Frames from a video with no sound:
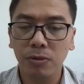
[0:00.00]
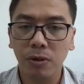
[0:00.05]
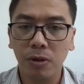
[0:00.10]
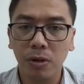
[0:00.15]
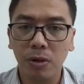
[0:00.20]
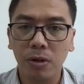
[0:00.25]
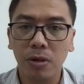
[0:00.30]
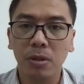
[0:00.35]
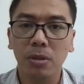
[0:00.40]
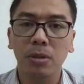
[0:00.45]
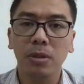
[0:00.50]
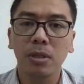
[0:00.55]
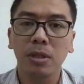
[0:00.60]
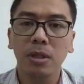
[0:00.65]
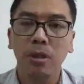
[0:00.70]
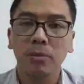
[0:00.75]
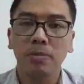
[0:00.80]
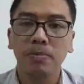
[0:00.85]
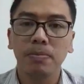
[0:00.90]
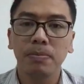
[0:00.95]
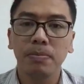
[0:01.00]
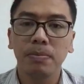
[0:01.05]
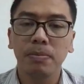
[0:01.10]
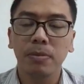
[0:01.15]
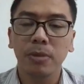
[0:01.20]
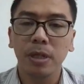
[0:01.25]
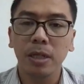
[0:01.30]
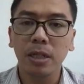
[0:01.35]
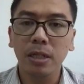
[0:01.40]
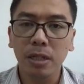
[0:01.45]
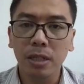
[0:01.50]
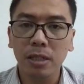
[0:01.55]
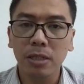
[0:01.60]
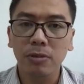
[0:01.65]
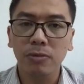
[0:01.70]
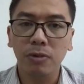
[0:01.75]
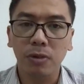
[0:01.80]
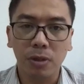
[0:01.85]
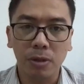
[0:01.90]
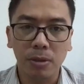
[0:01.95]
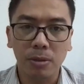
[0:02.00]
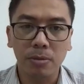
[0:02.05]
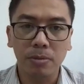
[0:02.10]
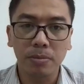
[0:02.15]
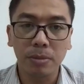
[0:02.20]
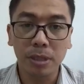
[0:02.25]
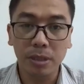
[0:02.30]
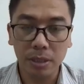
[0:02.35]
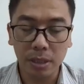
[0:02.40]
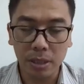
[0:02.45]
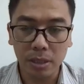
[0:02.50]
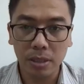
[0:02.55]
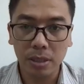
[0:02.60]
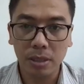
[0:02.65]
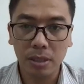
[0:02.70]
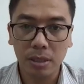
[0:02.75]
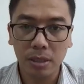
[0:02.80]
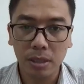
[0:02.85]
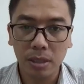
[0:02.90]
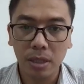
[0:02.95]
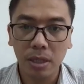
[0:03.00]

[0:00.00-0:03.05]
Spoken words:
for English for business.